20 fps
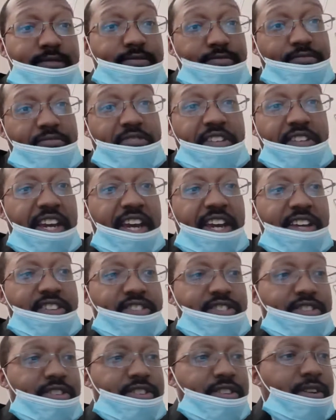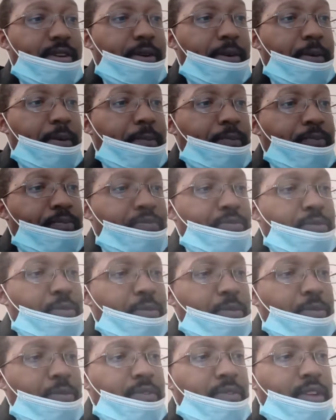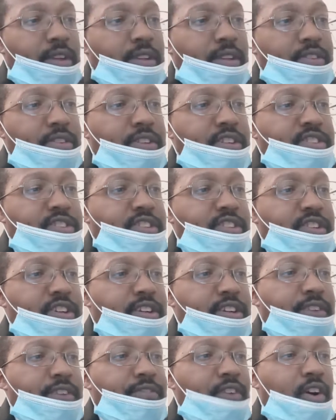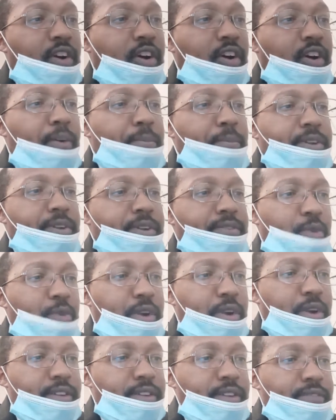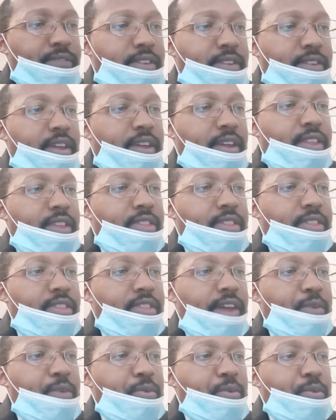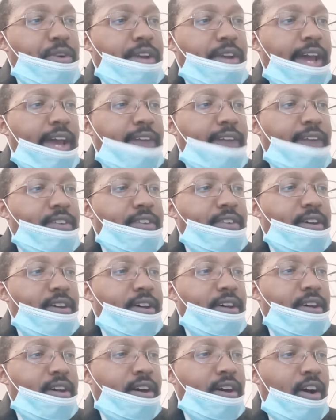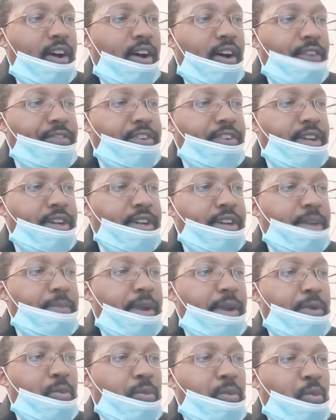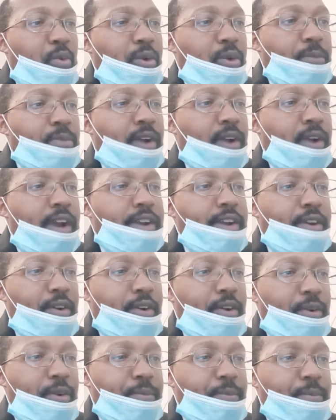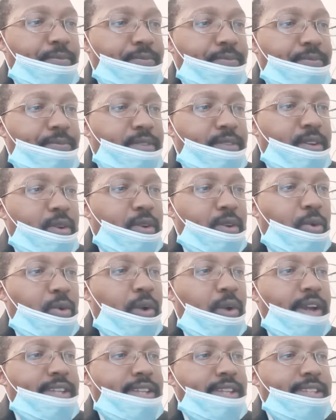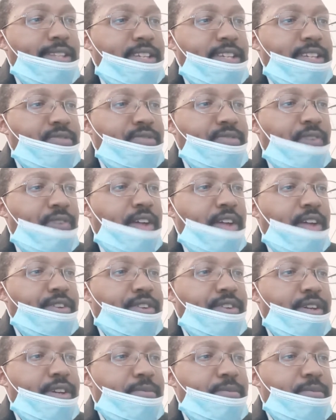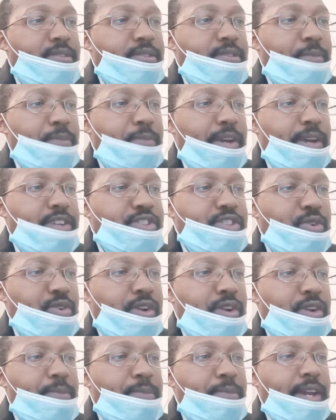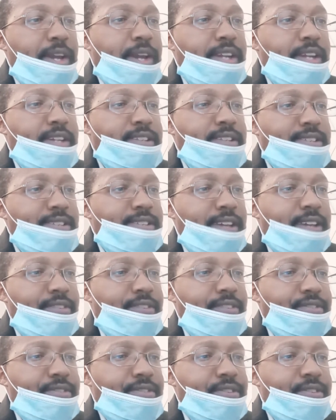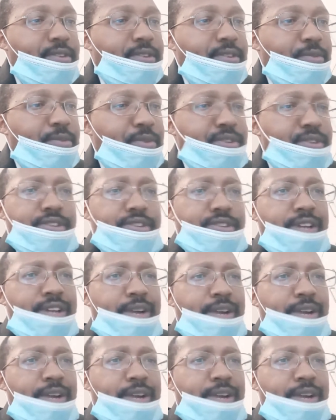to answer. This could have all been avoided. They would have offered him a warm ride home, or at least followed him to make sure he made it safe, which they're not